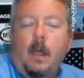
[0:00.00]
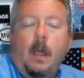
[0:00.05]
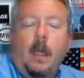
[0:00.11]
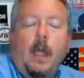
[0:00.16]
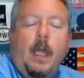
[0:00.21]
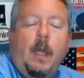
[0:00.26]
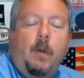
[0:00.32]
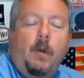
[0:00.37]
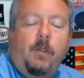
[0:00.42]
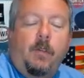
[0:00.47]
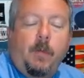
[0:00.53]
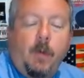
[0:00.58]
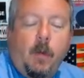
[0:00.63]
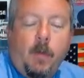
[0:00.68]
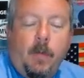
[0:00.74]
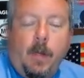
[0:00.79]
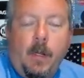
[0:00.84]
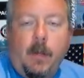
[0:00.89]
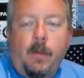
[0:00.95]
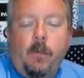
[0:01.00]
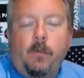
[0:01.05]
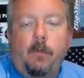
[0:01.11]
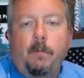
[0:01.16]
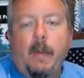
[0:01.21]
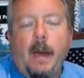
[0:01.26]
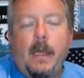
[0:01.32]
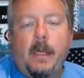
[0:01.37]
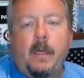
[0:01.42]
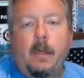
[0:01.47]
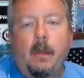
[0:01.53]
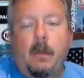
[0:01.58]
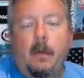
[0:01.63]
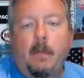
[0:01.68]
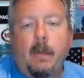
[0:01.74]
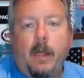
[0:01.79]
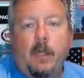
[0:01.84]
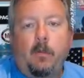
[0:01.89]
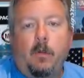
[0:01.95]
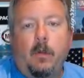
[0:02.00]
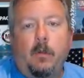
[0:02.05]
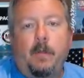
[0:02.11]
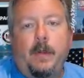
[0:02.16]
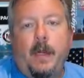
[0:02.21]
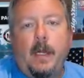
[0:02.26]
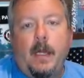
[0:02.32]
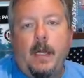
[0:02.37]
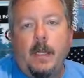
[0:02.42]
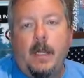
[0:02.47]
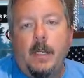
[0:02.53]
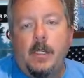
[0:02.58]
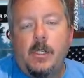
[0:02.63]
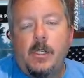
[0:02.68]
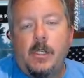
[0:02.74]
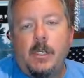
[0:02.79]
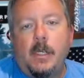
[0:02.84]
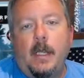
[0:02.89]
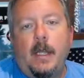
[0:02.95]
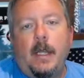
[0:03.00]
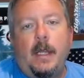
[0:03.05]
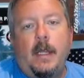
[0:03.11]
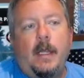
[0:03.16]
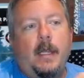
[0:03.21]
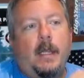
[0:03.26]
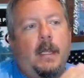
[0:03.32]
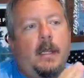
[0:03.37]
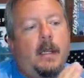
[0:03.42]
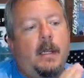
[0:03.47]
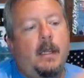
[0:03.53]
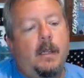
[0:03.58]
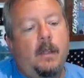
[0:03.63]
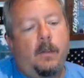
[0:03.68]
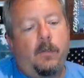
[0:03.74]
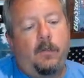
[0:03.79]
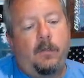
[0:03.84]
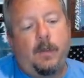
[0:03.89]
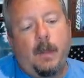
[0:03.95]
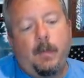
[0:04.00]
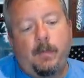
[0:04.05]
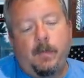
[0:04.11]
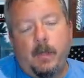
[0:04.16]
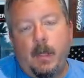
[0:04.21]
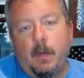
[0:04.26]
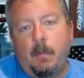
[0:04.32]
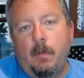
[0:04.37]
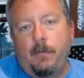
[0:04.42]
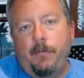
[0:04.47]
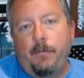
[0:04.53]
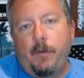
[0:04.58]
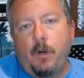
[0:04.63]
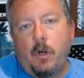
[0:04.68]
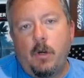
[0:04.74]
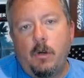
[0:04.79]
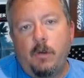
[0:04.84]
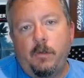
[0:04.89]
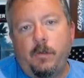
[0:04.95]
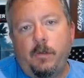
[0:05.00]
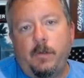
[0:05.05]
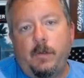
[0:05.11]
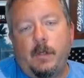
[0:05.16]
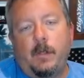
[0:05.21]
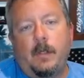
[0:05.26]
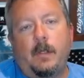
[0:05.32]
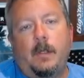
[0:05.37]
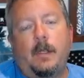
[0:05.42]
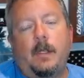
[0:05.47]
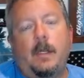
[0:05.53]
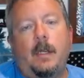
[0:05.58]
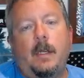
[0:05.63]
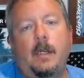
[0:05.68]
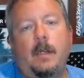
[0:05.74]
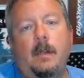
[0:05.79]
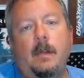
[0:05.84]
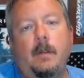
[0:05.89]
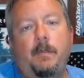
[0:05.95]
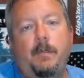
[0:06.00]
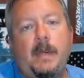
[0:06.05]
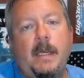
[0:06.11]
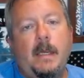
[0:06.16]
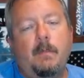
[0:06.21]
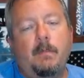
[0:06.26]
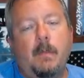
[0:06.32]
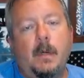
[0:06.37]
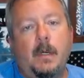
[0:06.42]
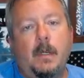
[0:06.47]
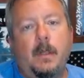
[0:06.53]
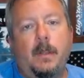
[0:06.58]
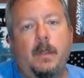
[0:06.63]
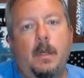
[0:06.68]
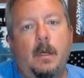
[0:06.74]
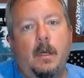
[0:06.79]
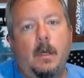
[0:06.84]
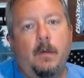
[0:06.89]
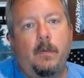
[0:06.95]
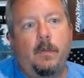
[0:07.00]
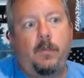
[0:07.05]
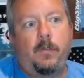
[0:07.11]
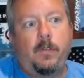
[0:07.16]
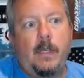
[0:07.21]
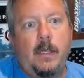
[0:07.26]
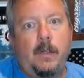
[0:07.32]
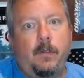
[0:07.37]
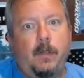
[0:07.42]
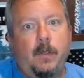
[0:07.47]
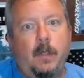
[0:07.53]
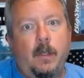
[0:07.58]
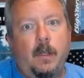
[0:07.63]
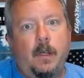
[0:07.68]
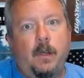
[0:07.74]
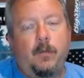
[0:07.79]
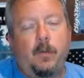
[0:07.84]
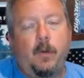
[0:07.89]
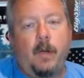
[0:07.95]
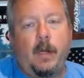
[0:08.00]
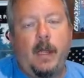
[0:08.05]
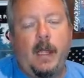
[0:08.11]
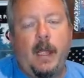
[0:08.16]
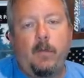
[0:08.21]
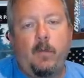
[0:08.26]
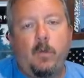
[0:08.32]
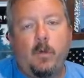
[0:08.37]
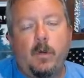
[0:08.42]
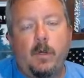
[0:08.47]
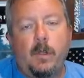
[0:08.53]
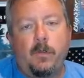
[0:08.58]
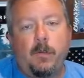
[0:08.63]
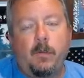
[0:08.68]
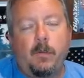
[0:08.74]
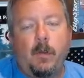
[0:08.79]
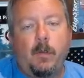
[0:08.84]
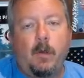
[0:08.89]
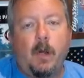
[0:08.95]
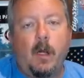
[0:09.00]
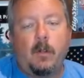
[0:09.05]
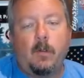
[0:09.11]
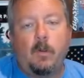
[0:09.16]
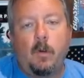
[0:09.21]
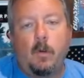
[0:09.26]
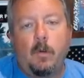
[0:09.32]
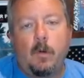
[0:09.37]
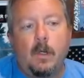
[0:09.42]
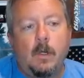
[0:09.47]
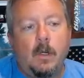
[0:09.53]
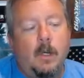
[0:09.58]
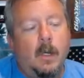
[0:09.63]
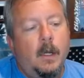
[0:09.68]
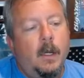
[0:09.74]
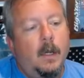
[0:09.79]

Hey, what's up, everybody? This is Mike here, Mike's Weather Page, and it is September 1st, getting into the peak month of the season, if we're going to have one. September, October